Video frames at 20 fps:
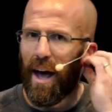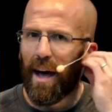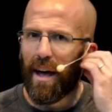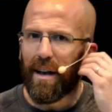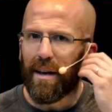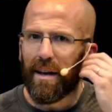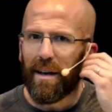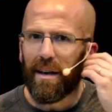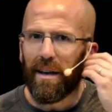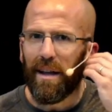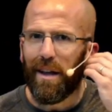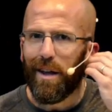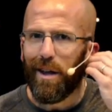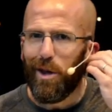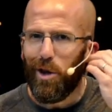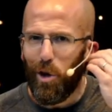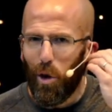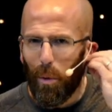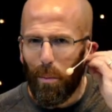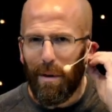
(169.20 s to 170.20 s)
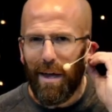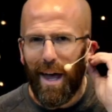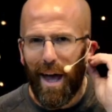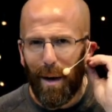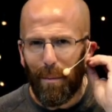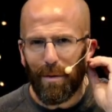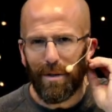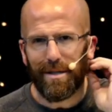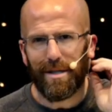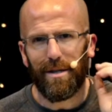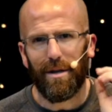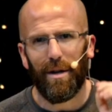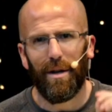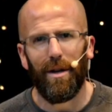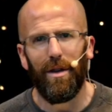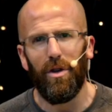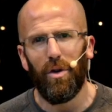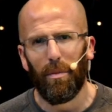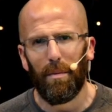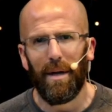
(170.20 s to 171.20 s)
and you'll be able
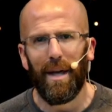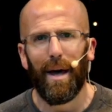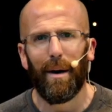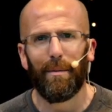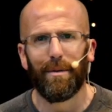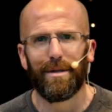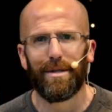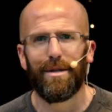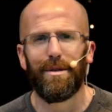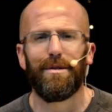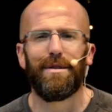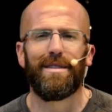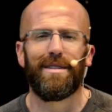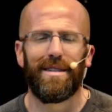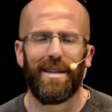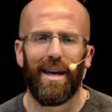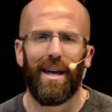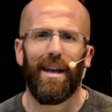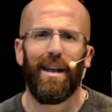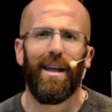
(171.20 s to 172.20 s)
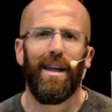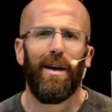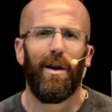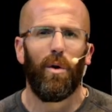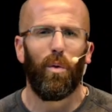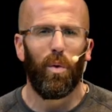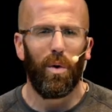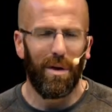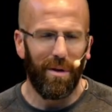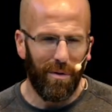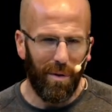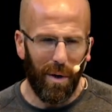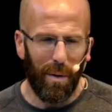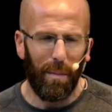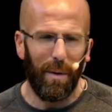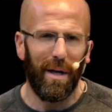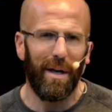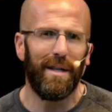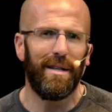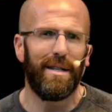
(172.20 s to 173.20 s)
to sit with a
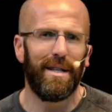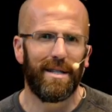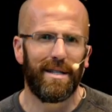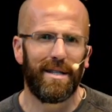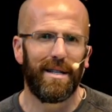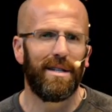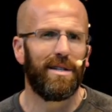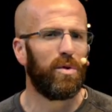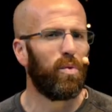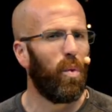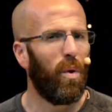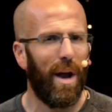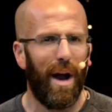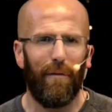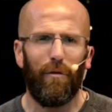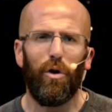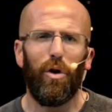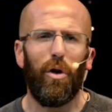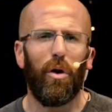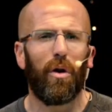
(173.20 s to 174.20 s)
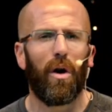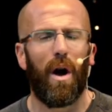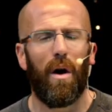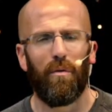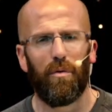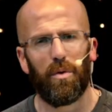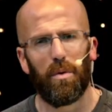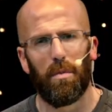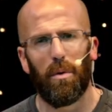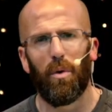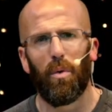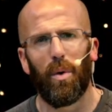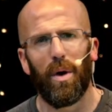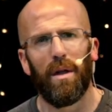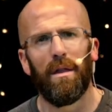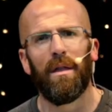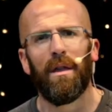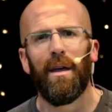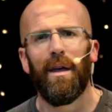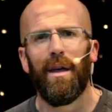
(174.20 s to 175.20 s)
little bit of distance, whatever you're comfortable
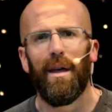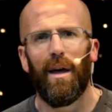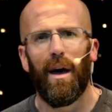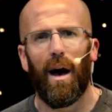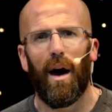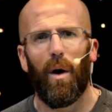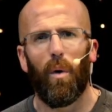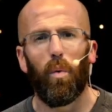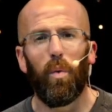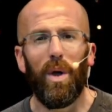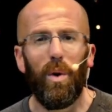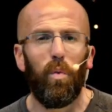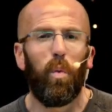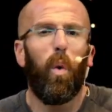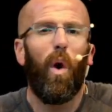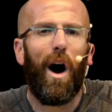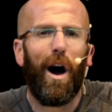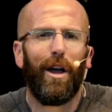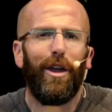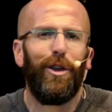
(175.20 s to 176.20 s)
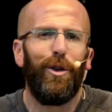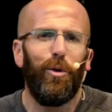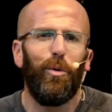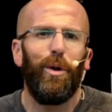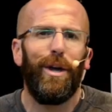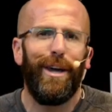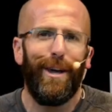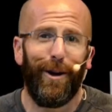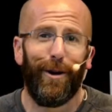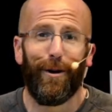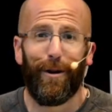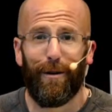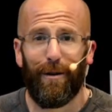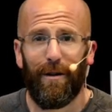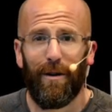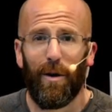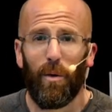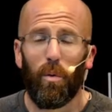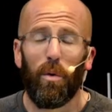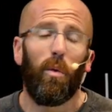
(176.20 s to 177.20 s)
with. We want you here.
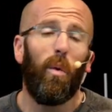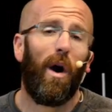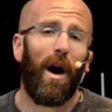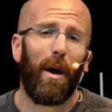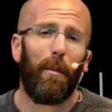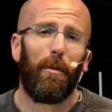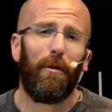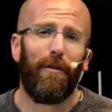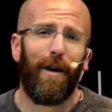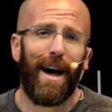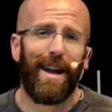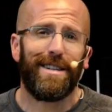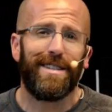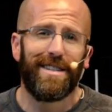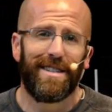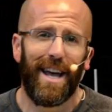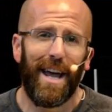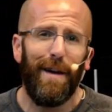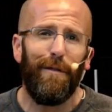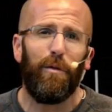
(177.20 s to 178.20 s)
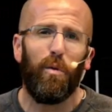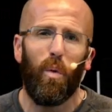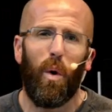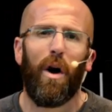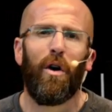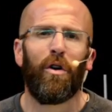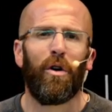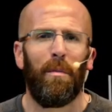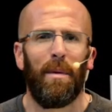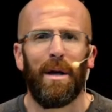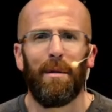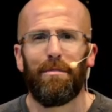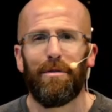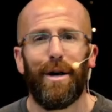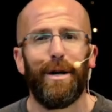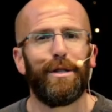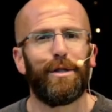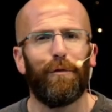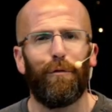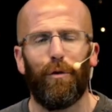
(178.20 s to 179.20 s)
We want to provide a safe, welcoming
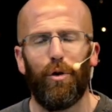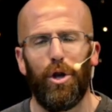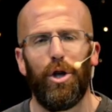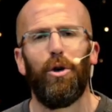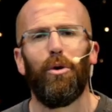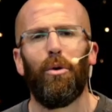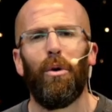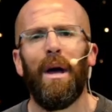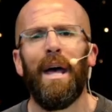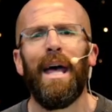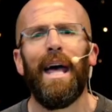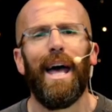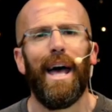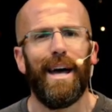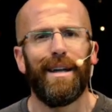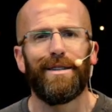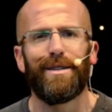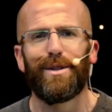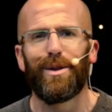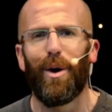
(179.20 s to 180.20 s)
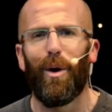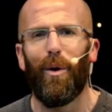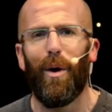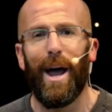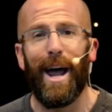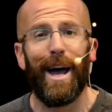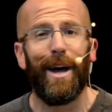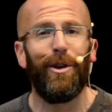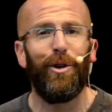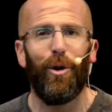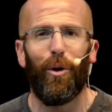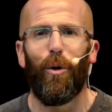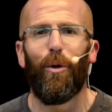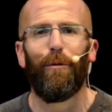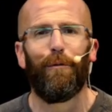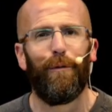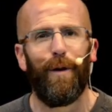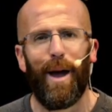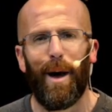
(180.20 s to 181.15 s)
place for you and your whole